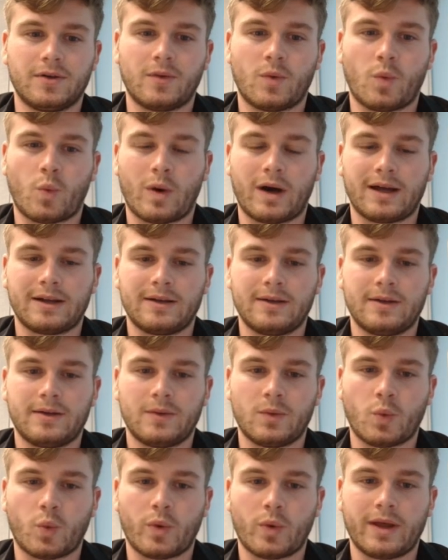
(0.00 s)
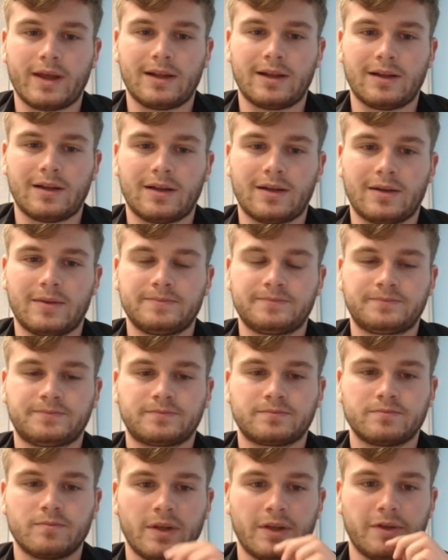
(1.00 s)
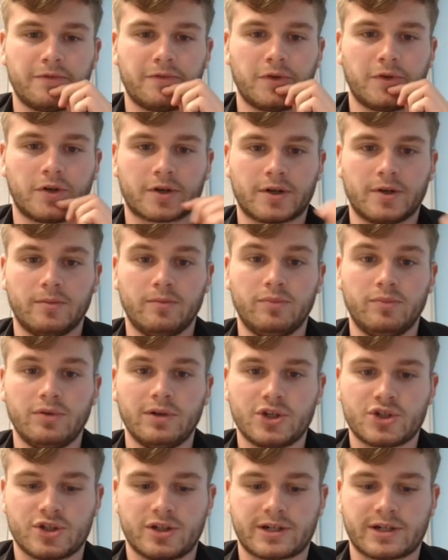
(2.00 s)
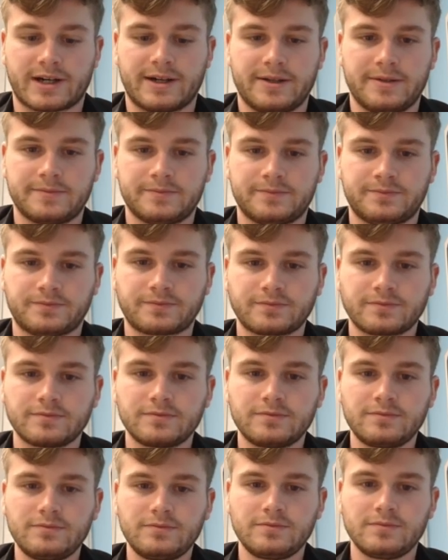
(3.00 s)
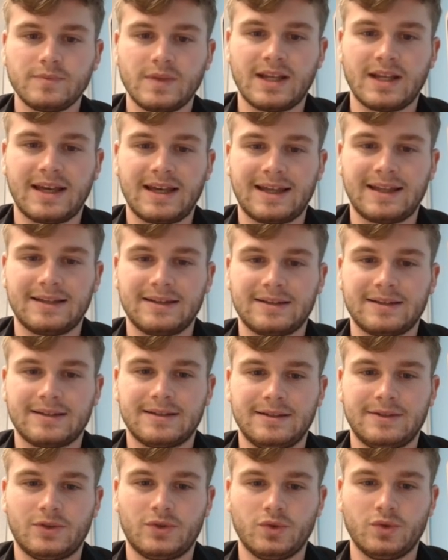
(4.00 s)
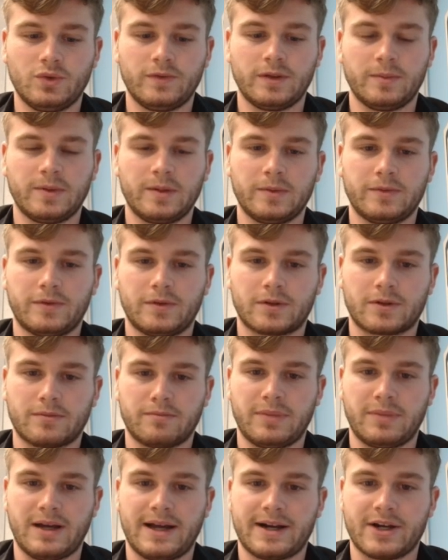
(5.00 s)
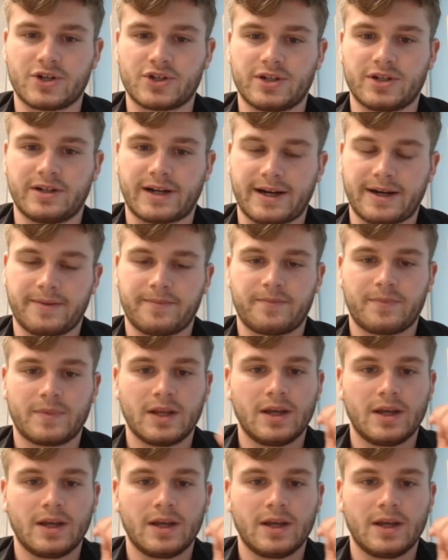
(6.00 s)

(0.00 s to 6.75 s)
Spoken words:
1 will be for a bullish array and 2 will be for bearish array.